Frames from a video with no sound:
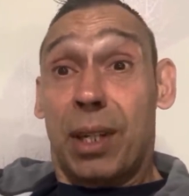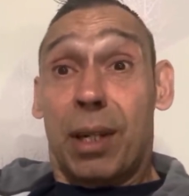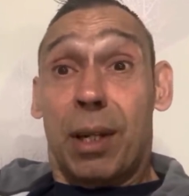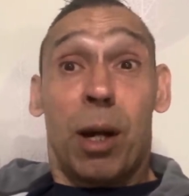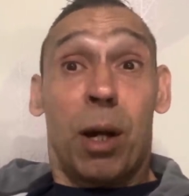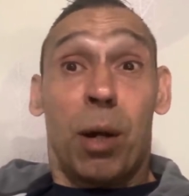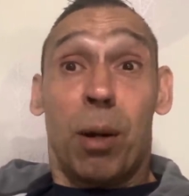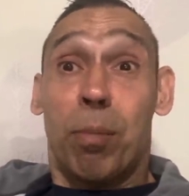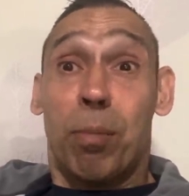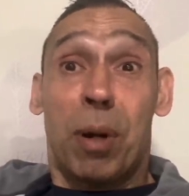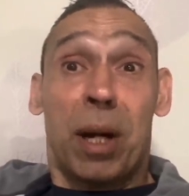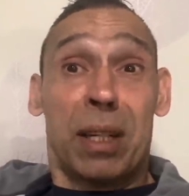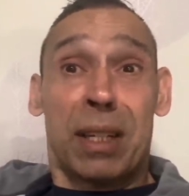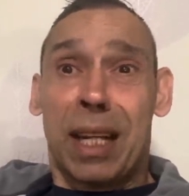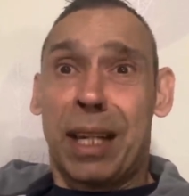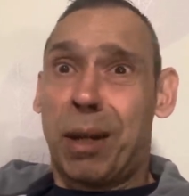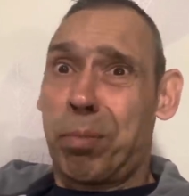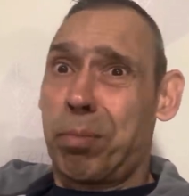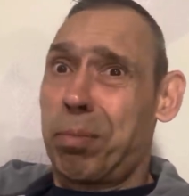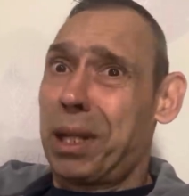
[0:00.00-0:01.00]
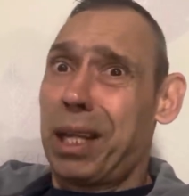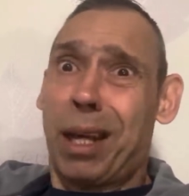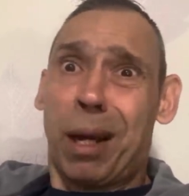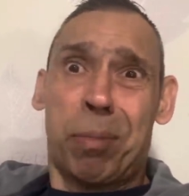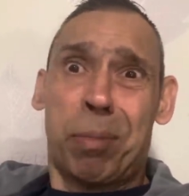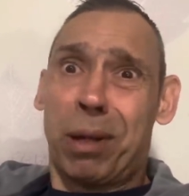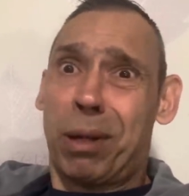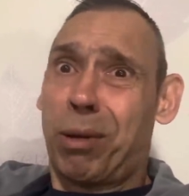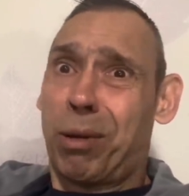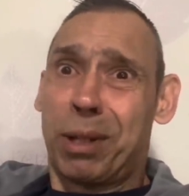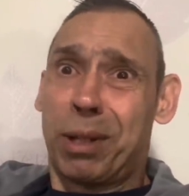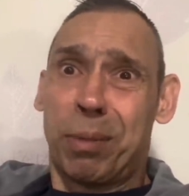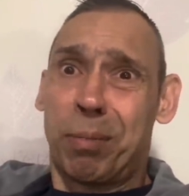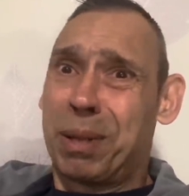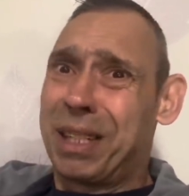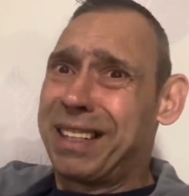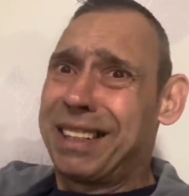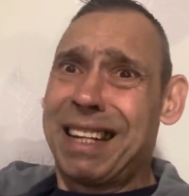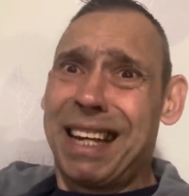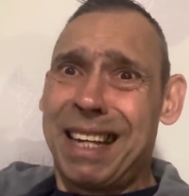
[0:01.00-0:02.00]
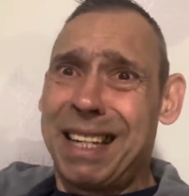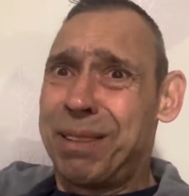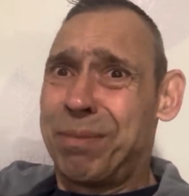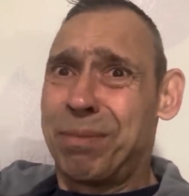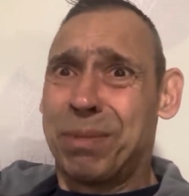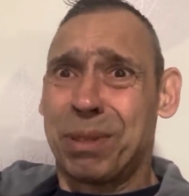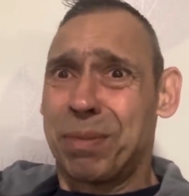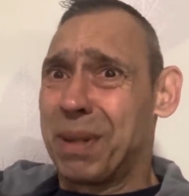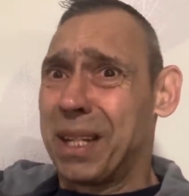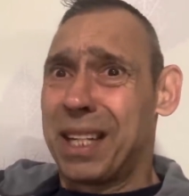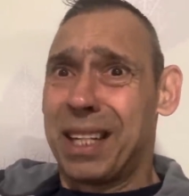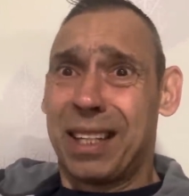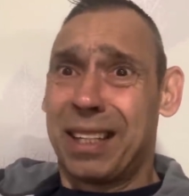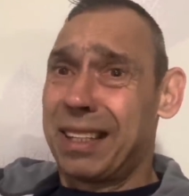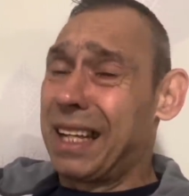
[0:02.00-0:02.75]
but they can beat up a lot of the big names, man.